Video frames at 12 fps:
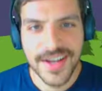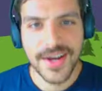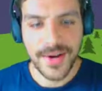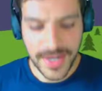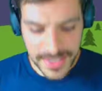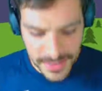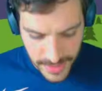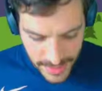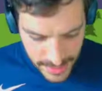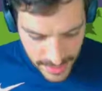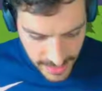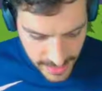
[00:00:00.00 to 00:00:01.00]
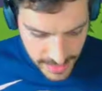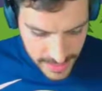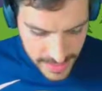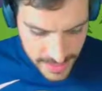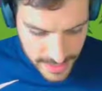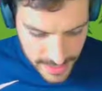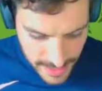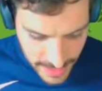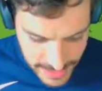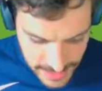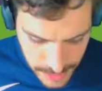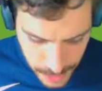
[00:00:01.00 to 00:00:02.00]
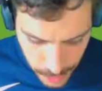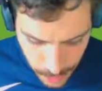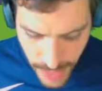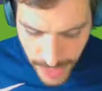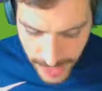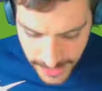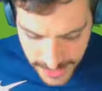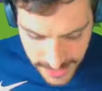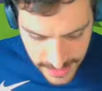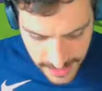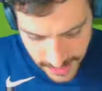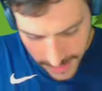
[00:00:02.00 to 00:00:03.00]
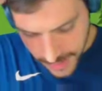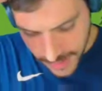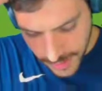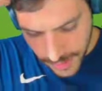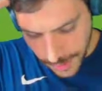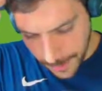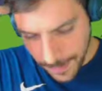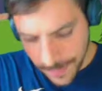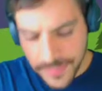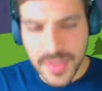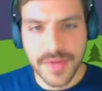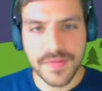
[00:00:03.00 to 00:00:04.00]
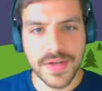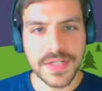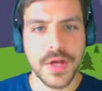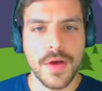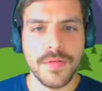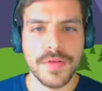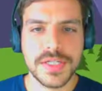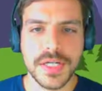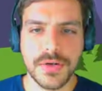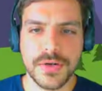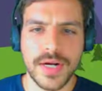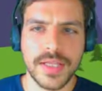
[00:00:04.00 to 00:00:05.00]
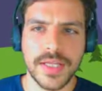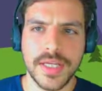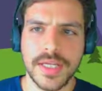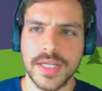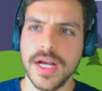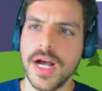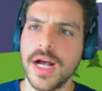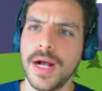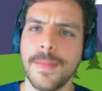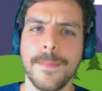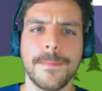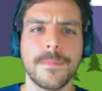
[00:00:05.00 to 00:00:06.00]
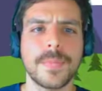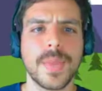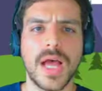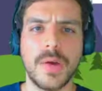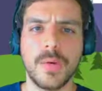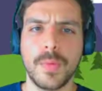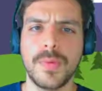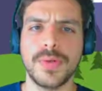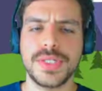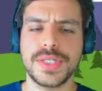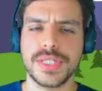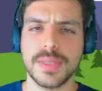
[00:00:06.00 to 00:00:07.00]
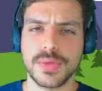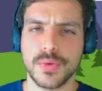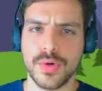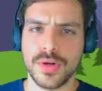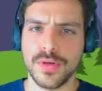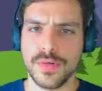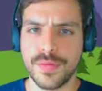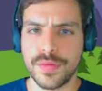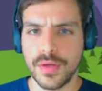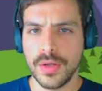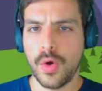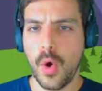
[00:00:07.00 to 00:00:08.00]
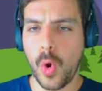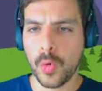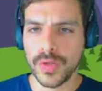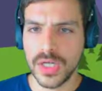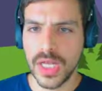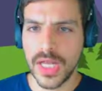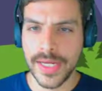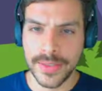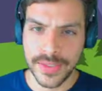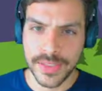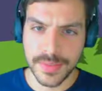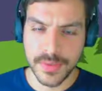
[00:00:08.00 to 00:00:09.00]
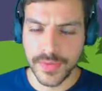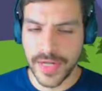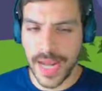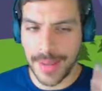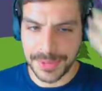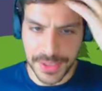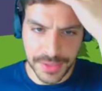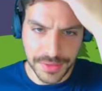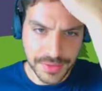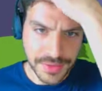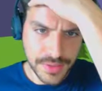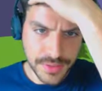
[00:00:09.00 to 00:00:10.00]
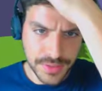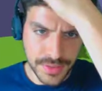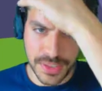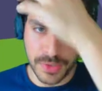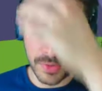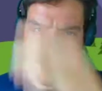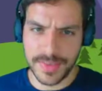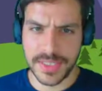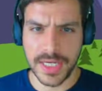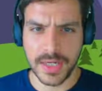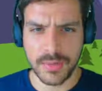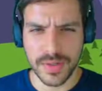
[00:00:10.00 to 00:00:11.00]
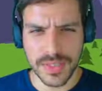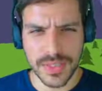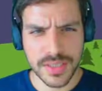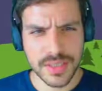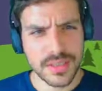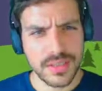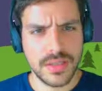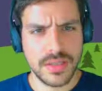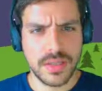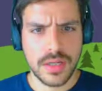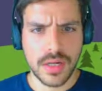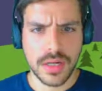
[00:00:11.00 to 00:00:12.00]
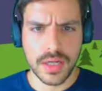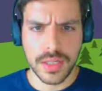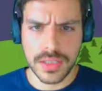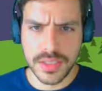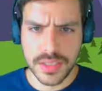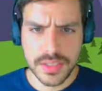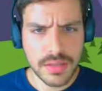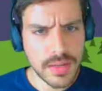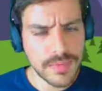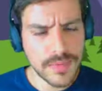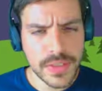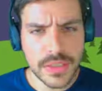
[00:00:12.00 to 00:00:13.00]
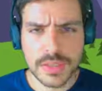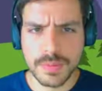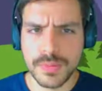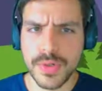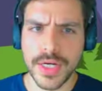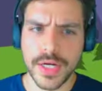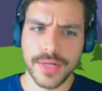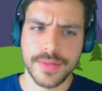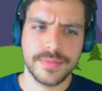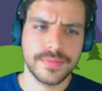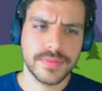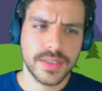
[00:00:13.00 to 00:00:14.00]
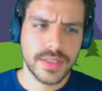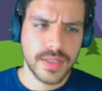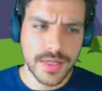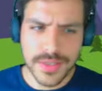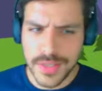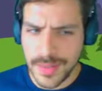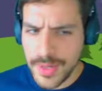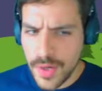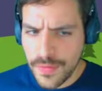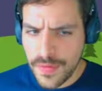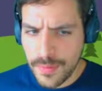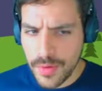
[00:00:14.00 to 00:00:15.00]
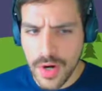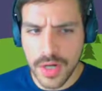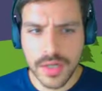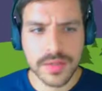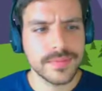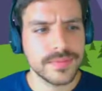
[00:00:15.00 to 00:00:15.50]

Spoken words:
All right, so I think that's correct. If I solve this incorrectly, I will put some sort of overlay or some sort of caption to see where my mistake was. Because, yeah, this looks pretty good. All right, so let me know if I'm wrong.